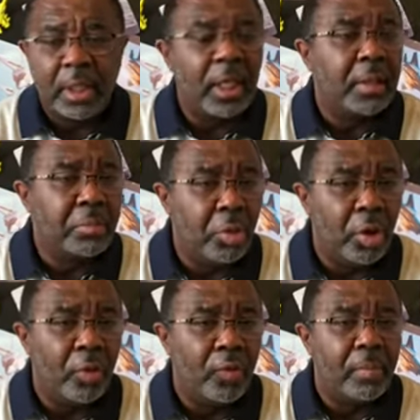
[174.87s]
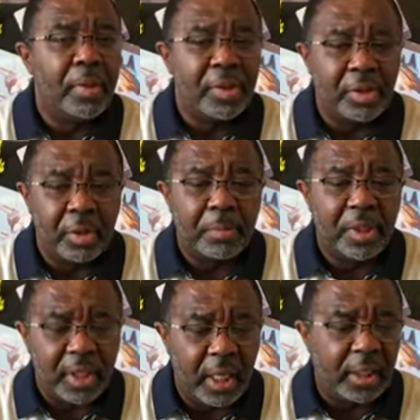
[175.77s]
anymore for Mississippi
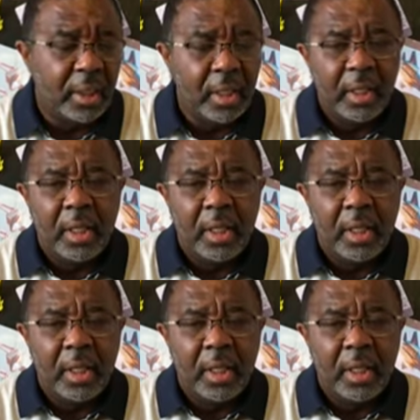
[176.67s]
State.